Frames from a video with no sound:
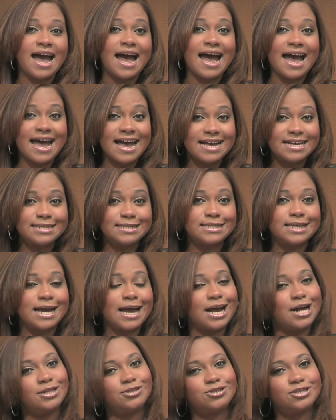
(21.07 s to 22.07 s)
as the
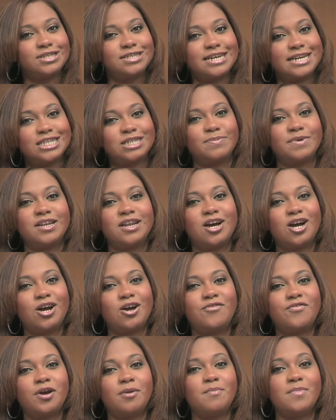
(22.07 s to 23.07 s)
elder statesman
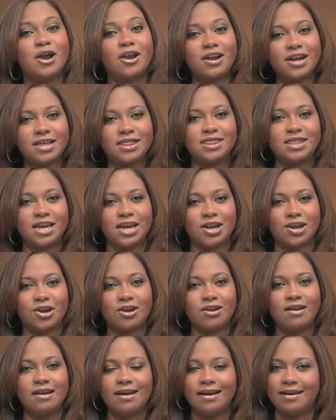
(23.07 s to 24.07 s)
of American theater.